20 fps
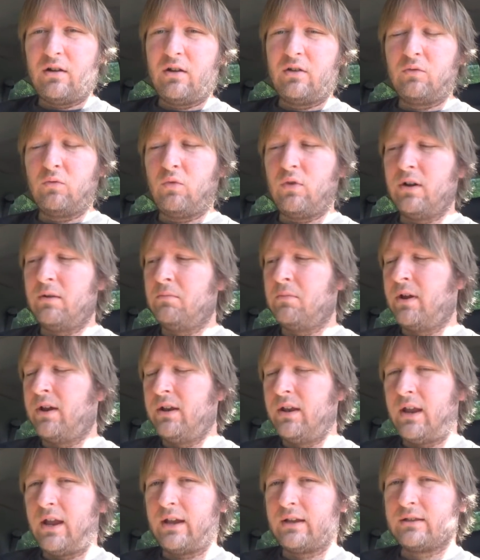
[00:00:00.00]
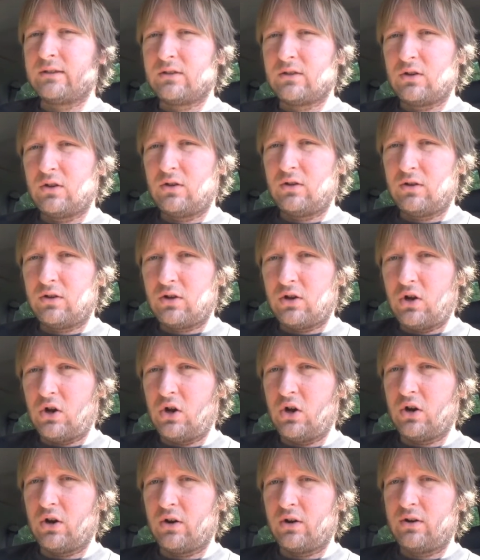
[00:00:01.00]
on what my next
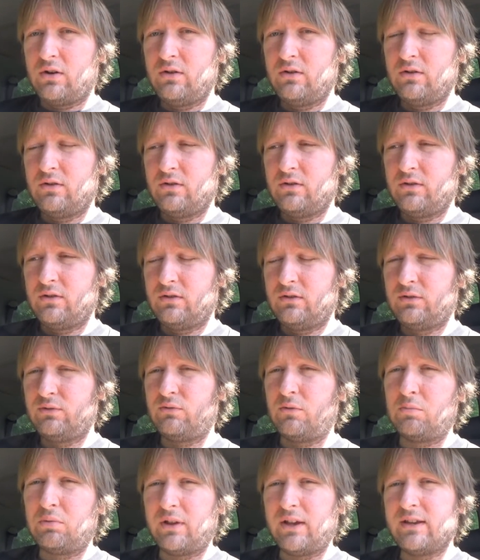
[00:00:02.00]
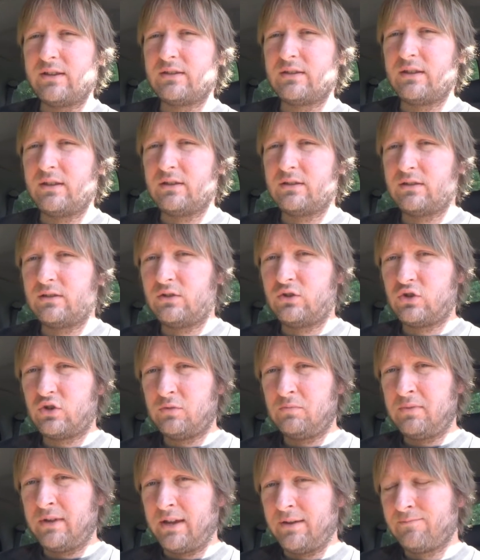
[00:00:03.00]
car to replace this
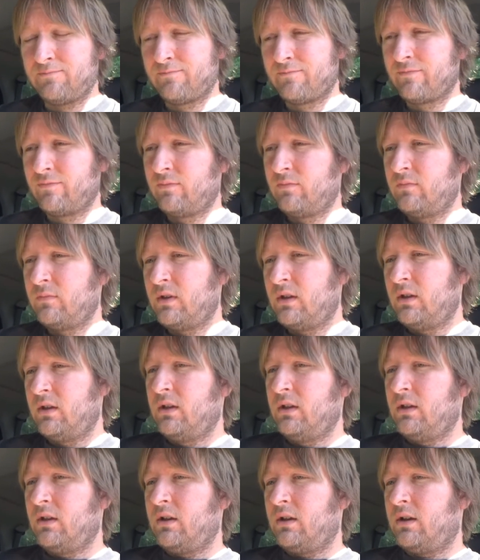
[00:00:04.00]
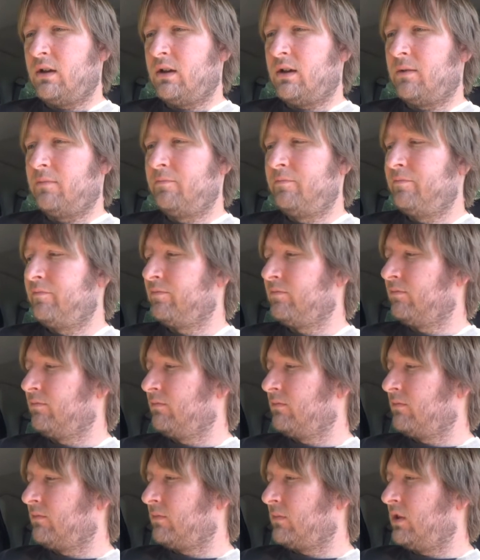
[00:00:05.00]
should be.
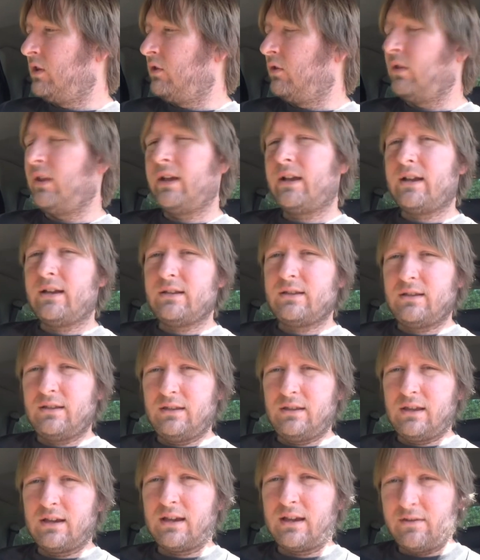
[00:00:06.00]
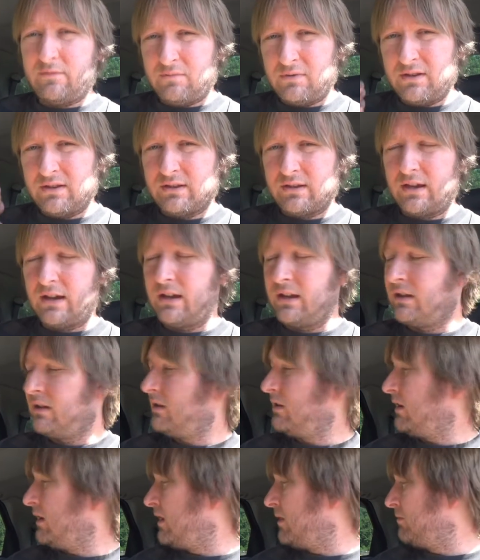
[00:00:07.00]
You know, like I've been
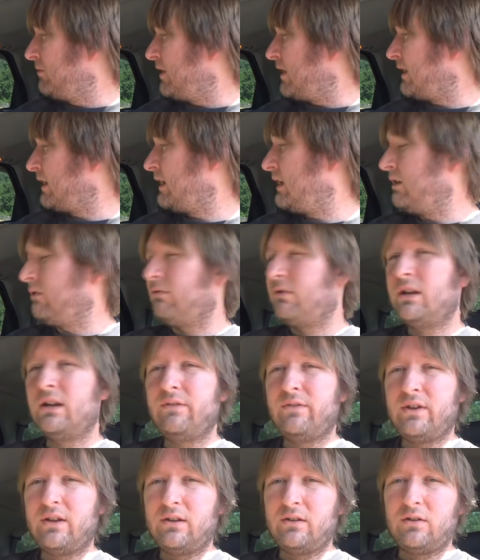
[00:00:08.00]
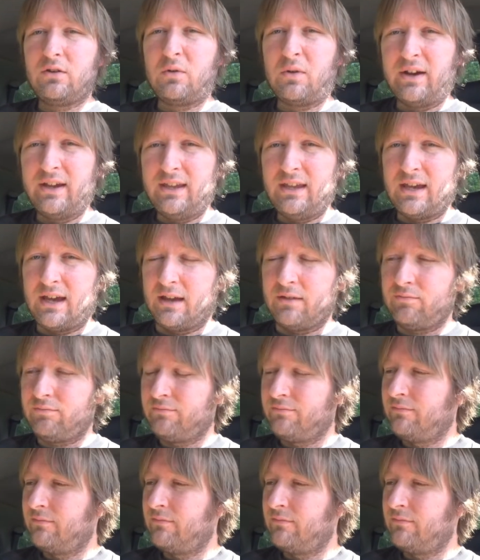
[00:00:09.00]
saying, I'm not getting rid of it quite yet.